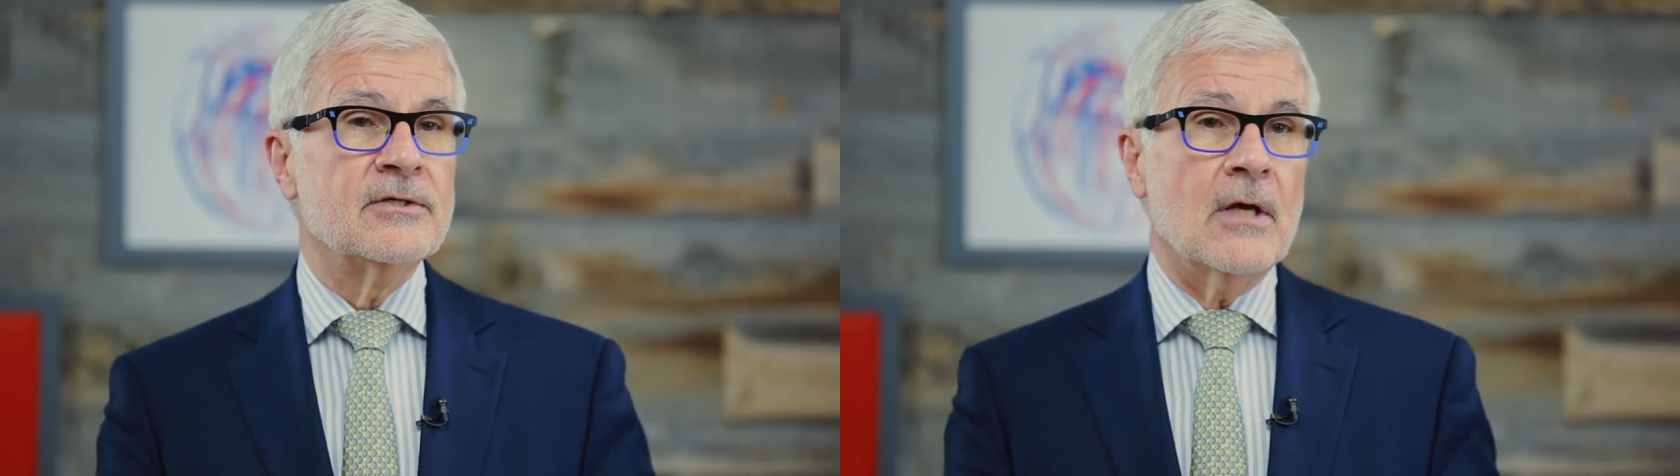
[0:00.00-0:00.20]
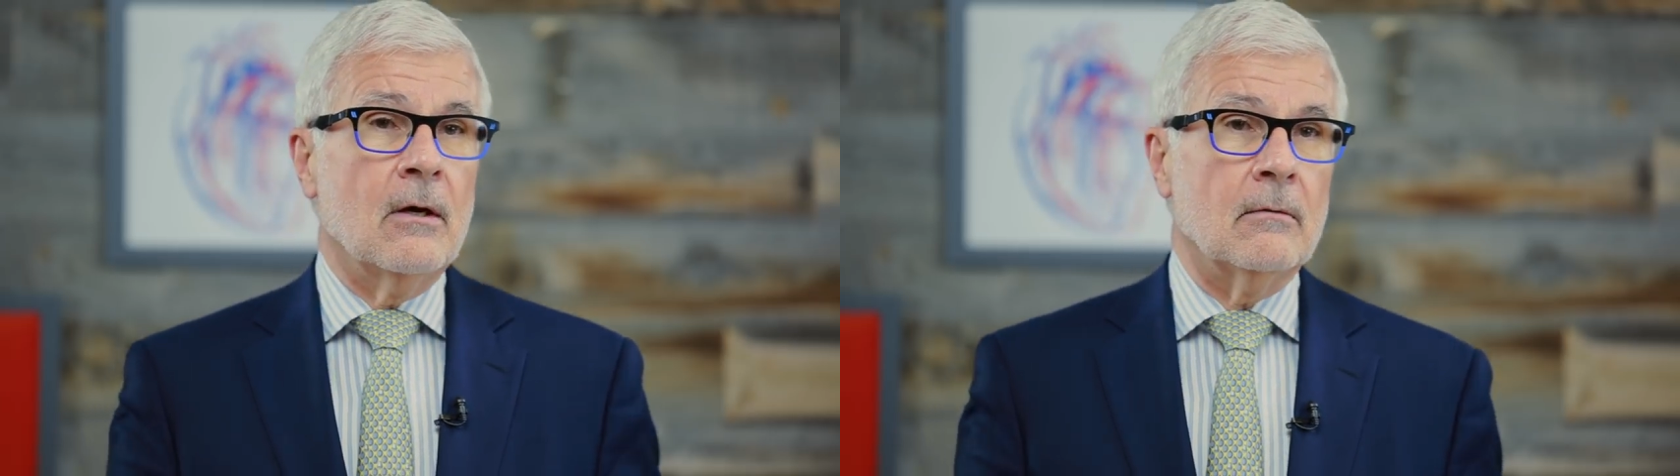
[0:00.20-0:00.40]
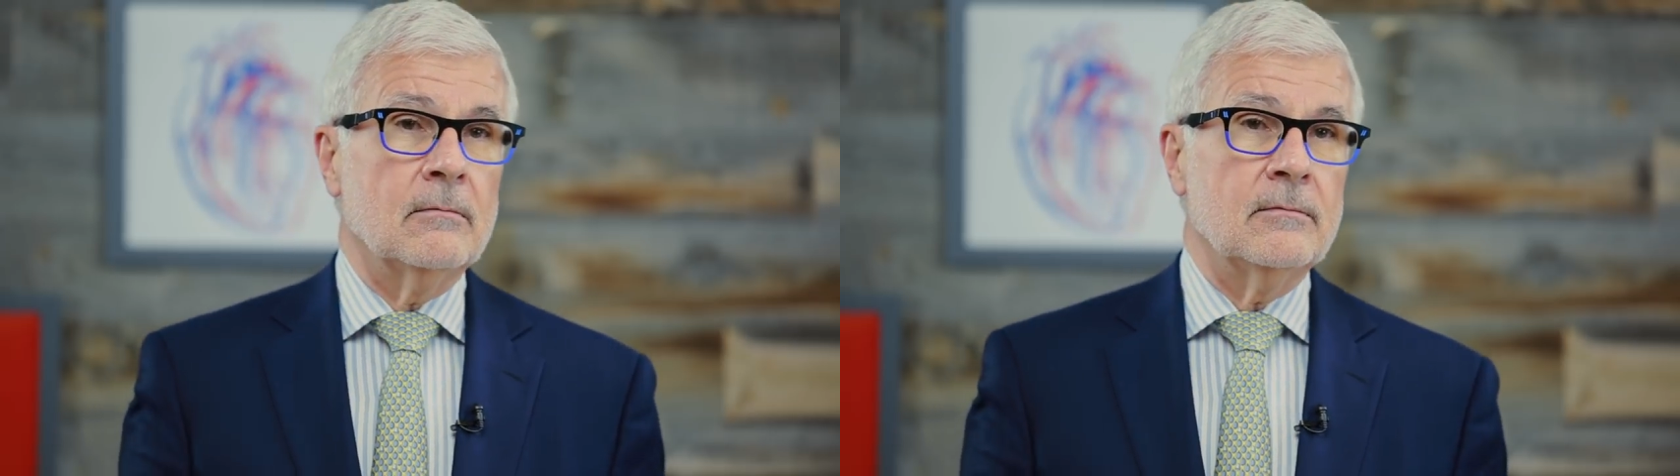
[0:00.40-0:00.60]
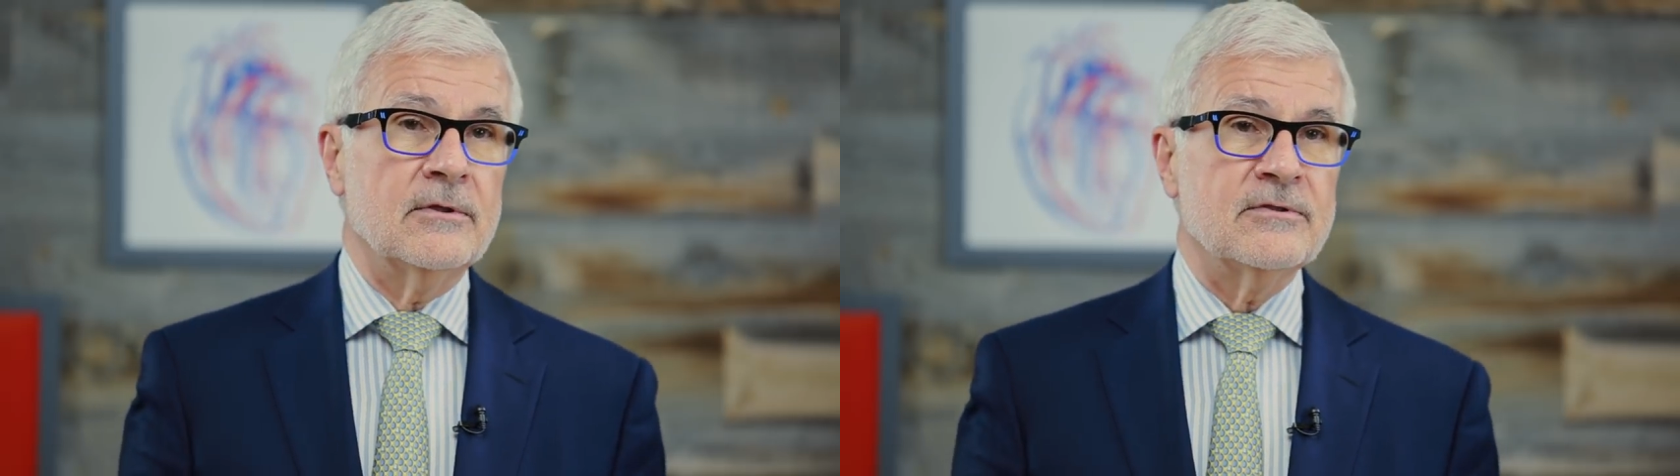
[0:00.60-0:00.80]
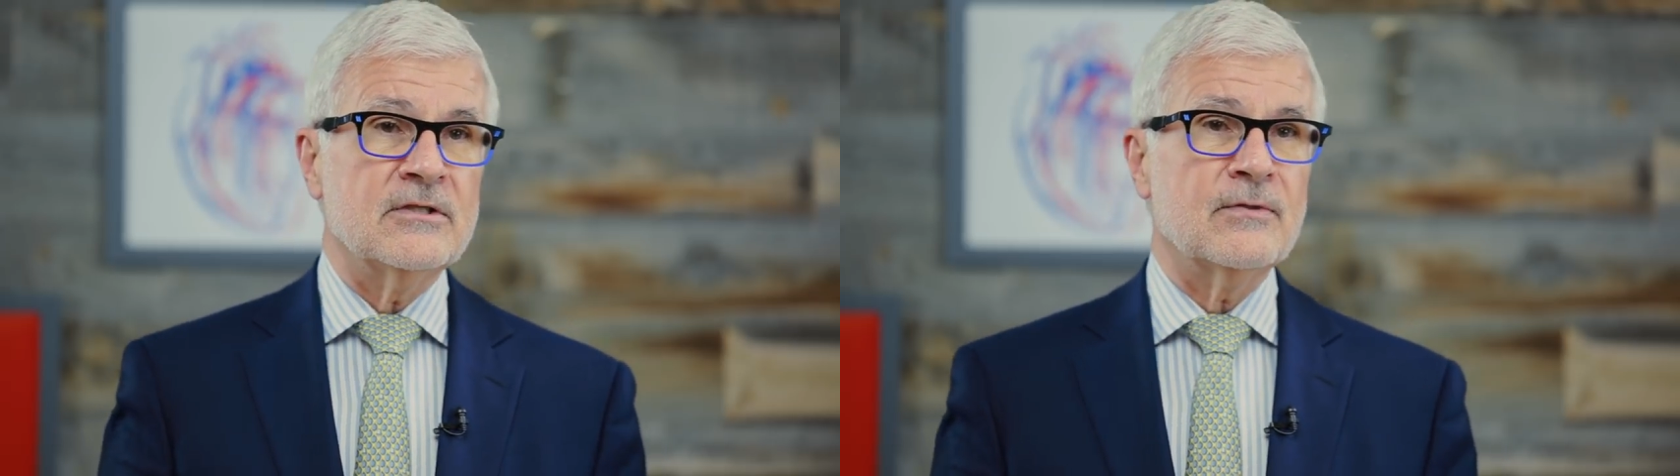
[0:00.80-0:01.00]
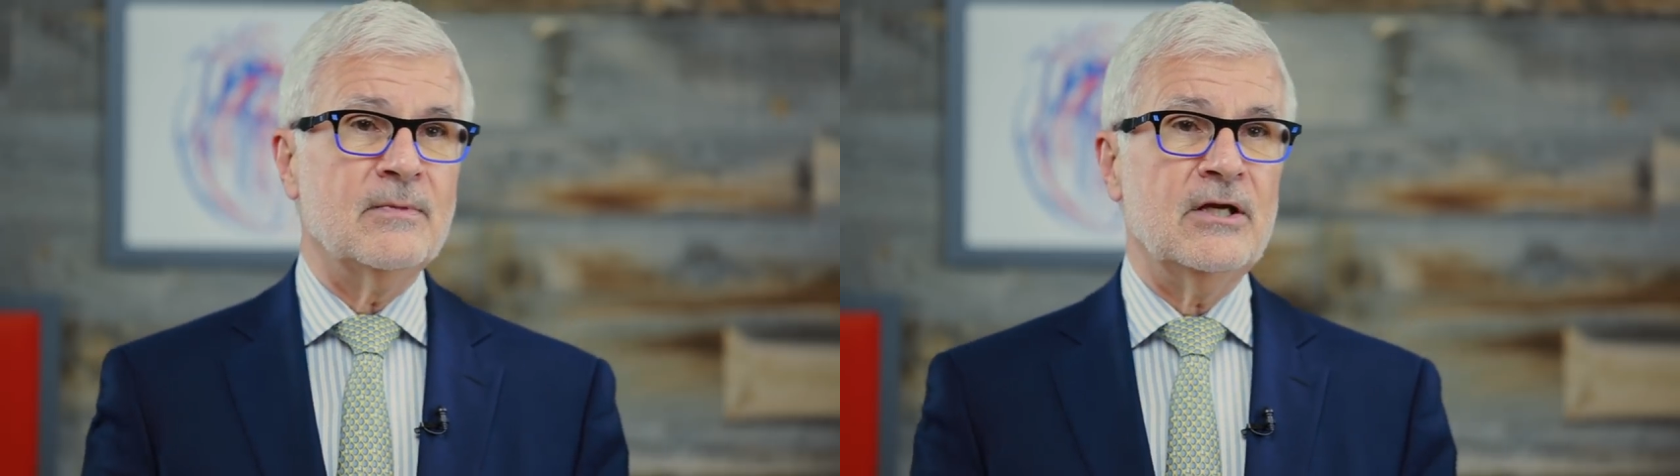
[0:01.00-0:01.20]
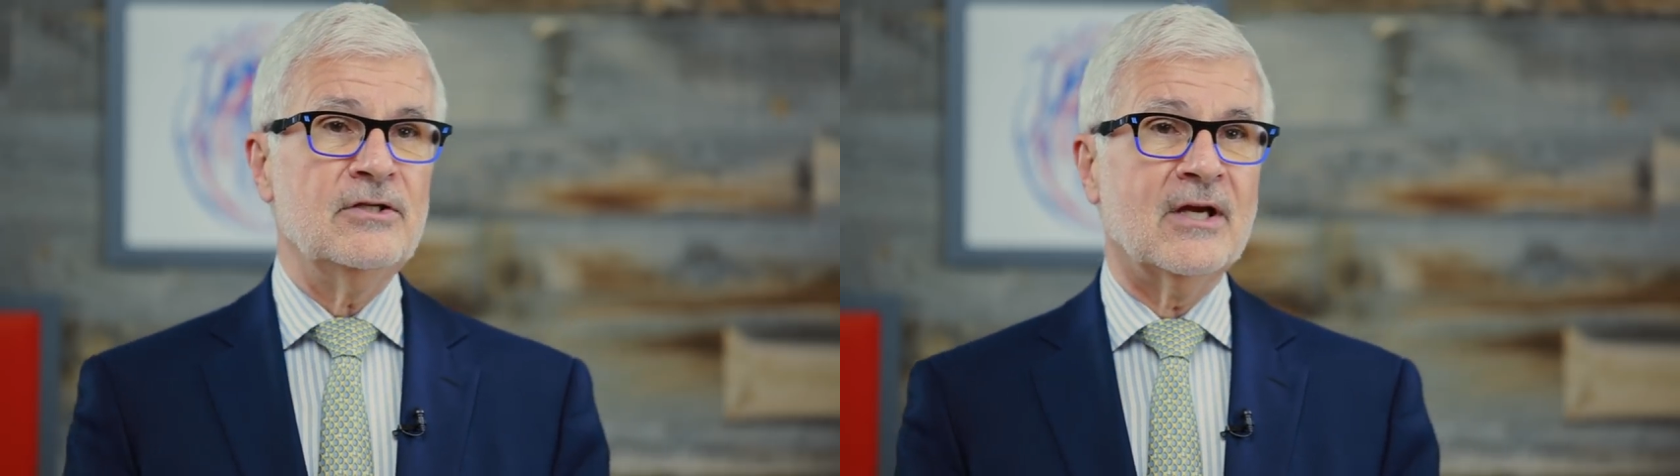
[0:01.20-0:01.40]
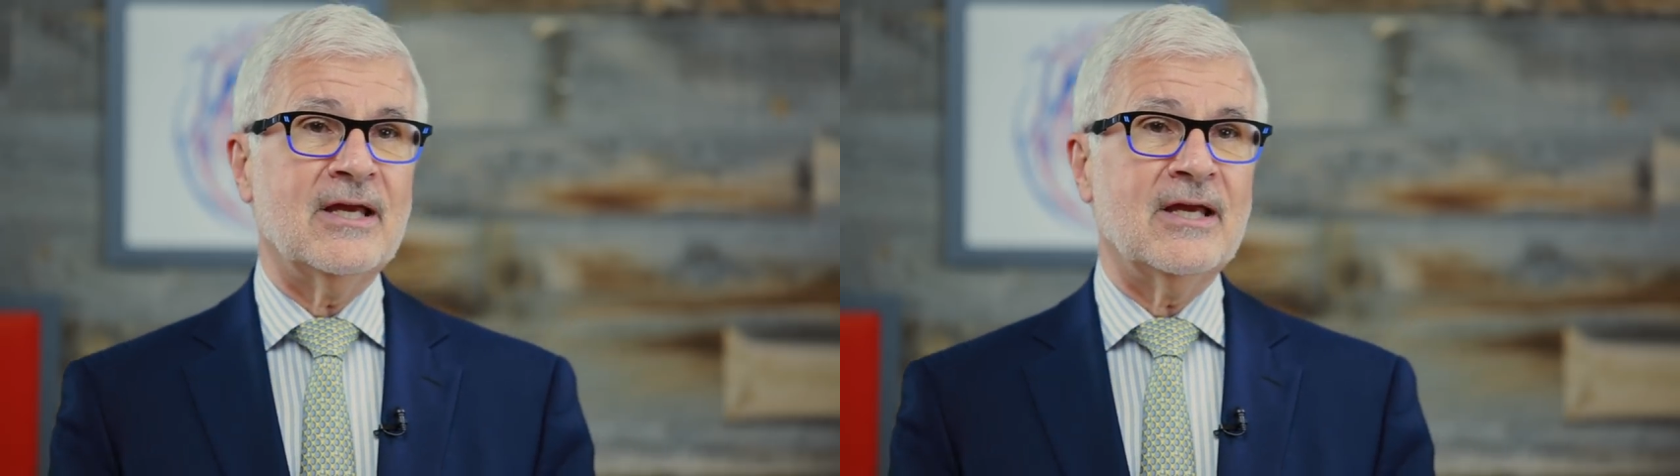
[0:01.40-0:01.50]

So, does this mean you